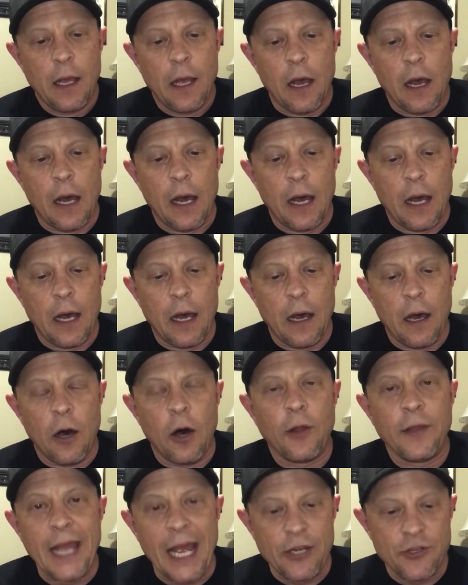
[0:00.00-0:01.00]

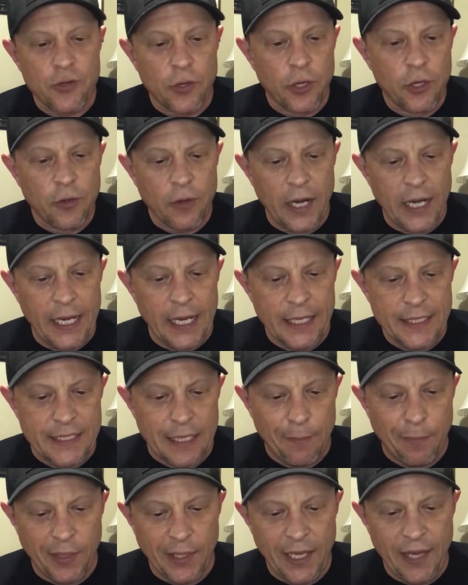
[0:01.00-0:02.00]
All natural ingredients. I
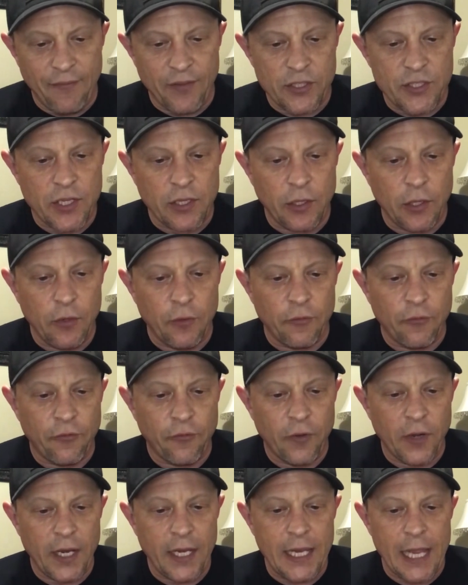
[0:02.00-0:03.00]
believe it's
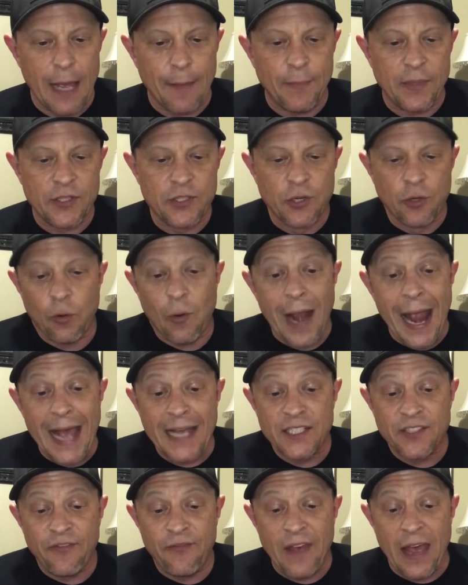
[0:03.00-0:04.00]
gluten-free. Yep, it's
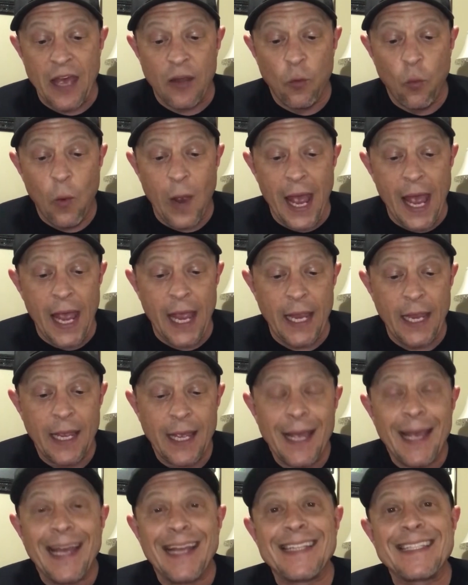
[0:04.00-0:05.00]
grass-fed whey.
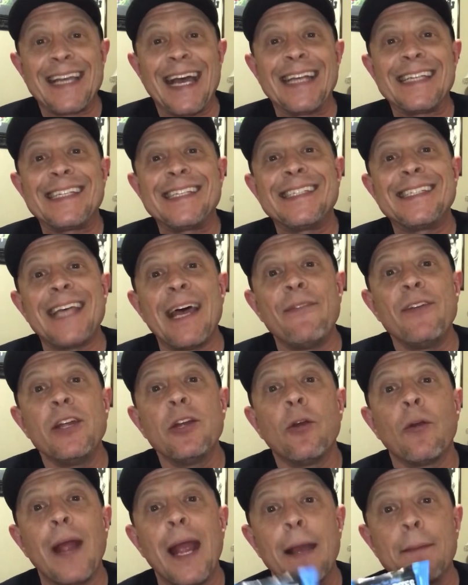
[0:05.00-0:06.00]
It's got 7
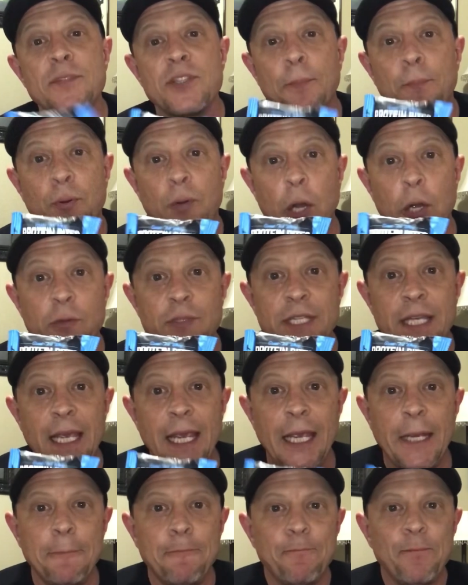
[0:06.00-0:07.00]
grams of
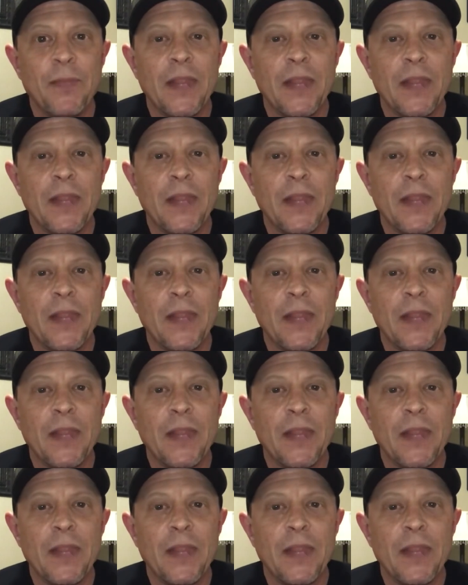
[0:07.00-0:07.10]
protein.